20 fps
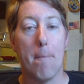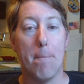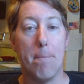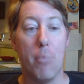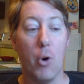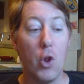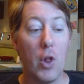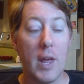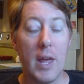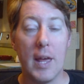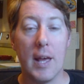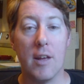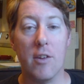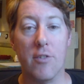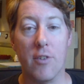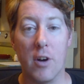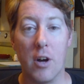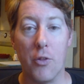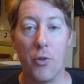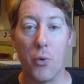bullying
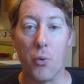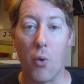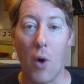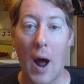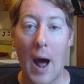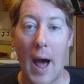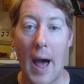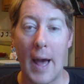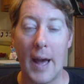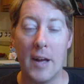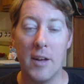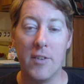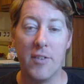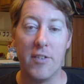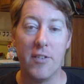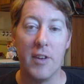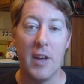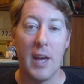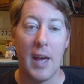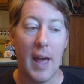is on the
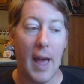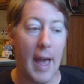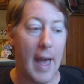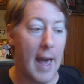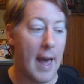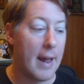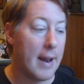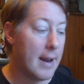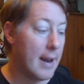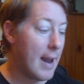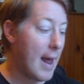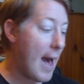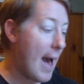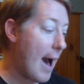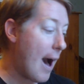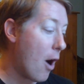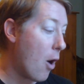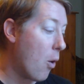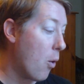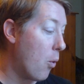rise, and
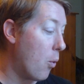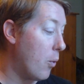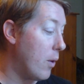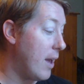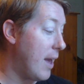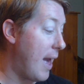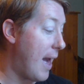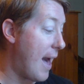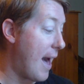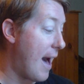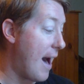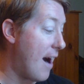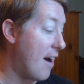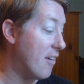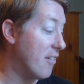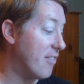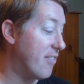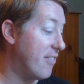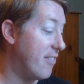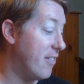now we
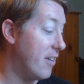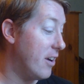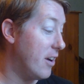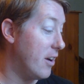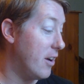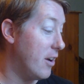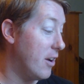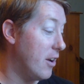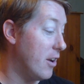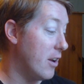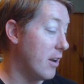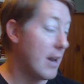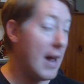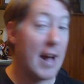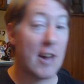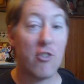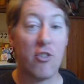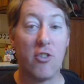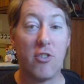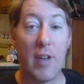have
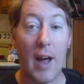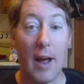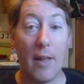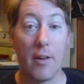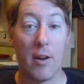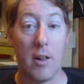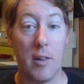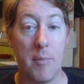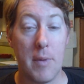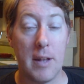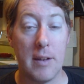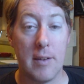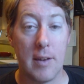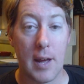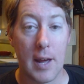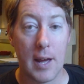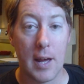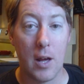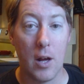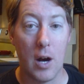not just Tyler
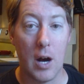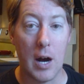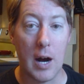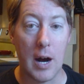Clementi,